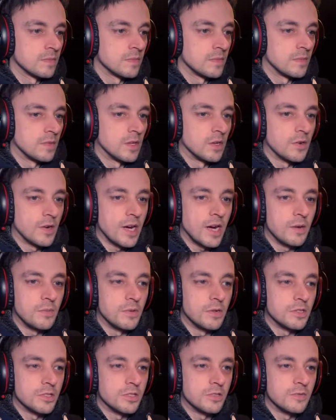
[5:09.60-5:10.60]
Though how
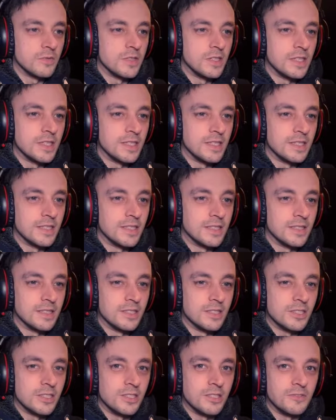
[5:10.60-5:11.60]
much of the uh,
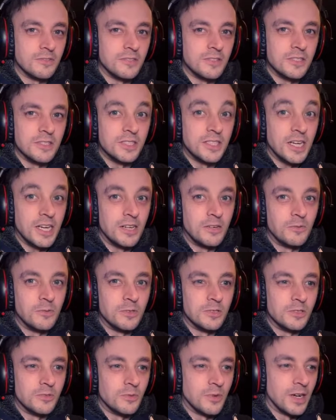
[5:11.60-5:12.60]
the stuff Ted
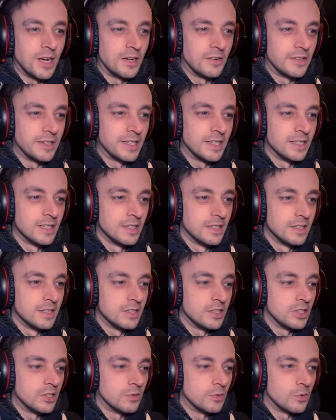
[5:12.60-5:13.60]
was wearing
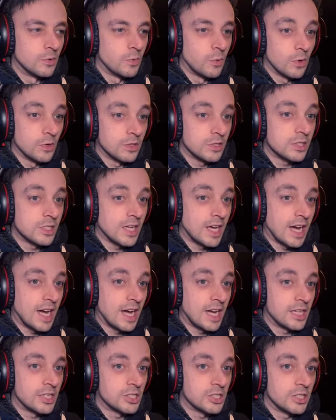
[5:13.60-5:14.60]
you would want to
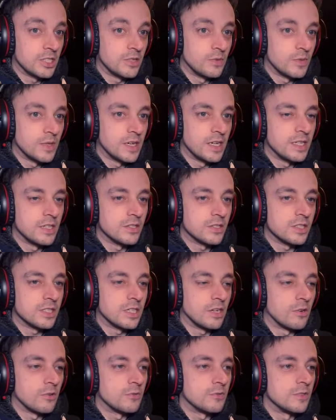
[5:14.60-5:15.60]
actually wear
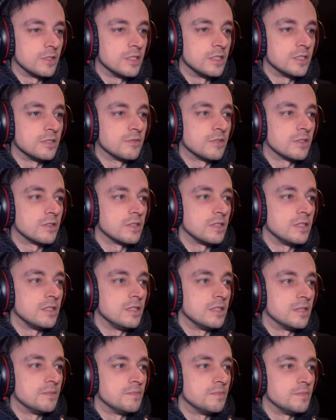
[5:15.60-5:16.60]
yourself is
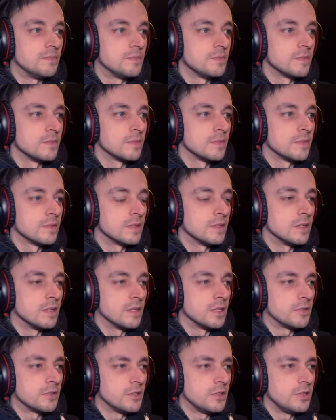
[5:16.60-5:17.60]
very... Um, uh,
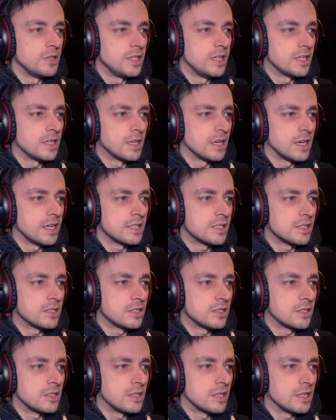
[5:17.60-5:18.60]
if you need light at
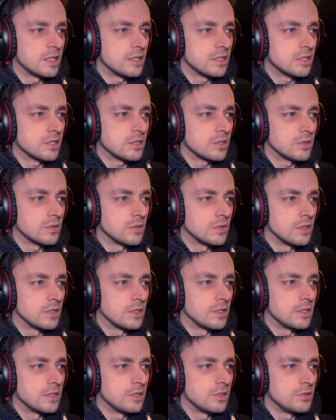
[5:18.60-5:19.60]
night,
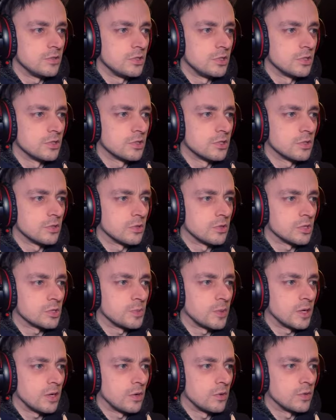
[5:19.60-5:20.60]
uh, use your torch
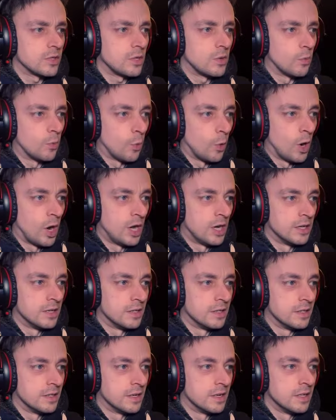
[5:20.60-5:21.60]
by holding
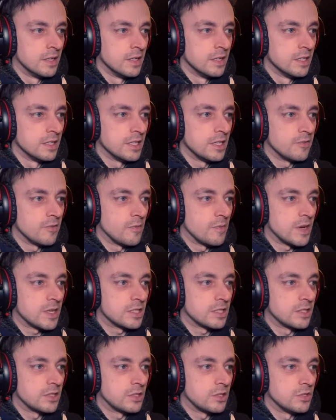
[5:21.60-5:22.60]
one. Even
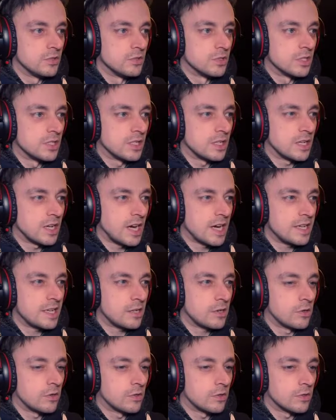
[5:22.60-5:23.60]
better, use
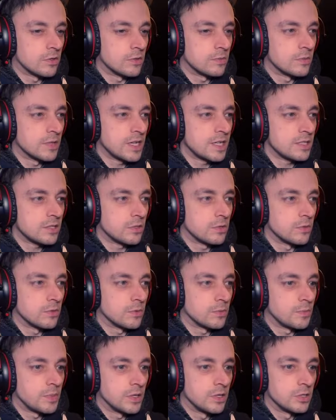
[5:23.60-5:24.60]
Nighthawk, Nighthawk
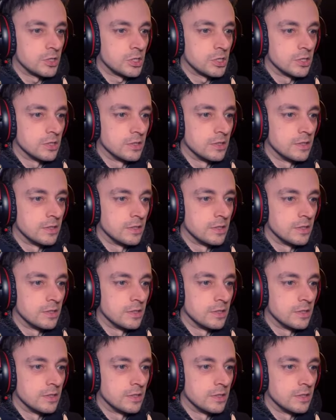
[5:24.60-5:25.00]
potion.